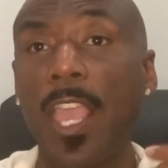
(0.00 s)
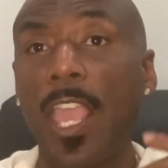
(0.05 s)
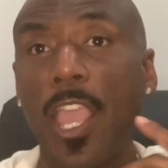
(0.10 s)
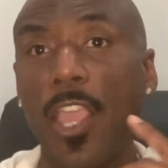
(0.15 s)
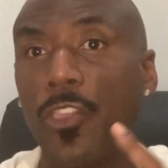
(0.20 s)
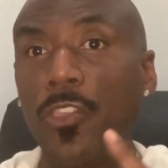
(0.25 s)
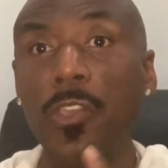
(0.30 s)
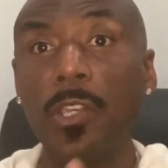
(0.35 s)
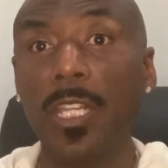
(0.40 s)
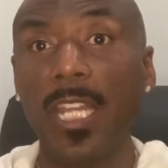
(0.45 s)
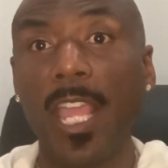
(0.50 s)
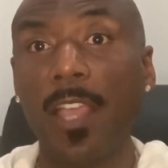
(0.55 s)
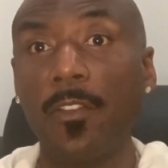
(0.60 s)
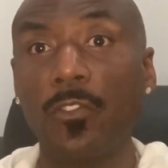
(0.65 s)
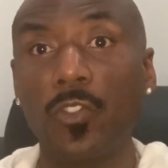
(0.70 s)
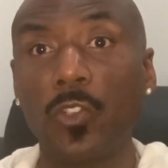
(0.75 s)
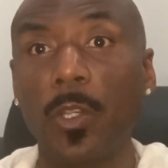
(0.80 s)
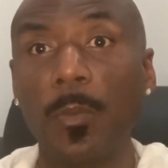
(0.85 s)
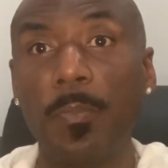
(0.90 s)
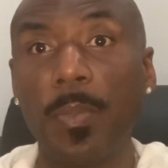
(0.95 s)
and you're going to have
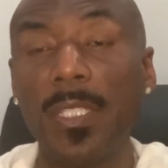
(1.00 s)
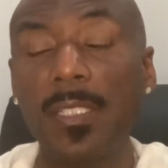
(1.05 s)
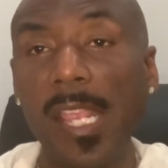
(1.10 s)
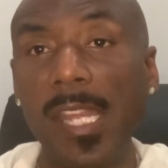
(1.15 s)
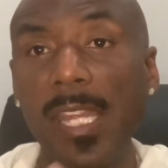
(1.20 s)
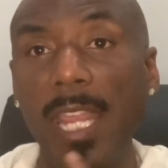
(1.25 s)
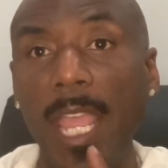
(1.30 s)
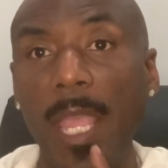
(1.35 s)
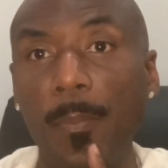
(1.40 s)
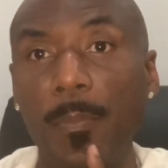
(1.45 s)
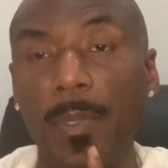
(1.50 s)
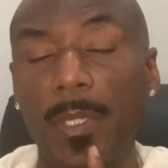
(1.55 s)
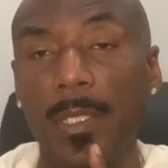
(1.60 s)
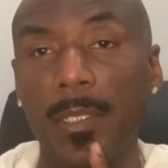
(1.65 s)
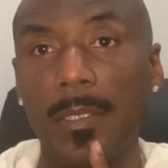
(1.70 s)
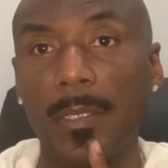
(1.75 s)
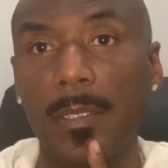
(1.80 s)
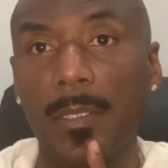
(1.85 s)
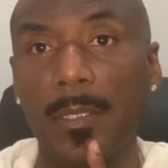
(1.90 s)
joy, peace, and happiness.